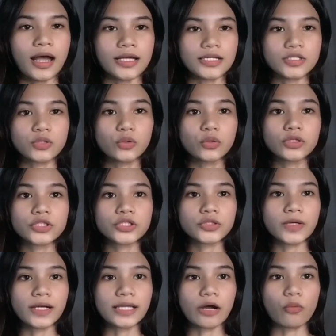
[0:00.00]
As
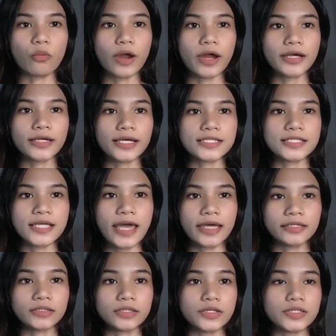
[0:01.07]
cultural awareness
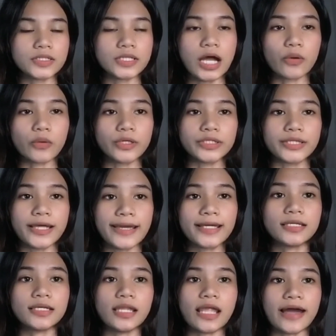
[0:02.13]
enters our
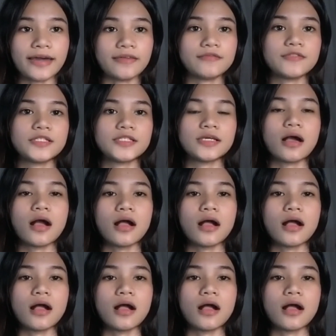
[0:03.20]
daily lives,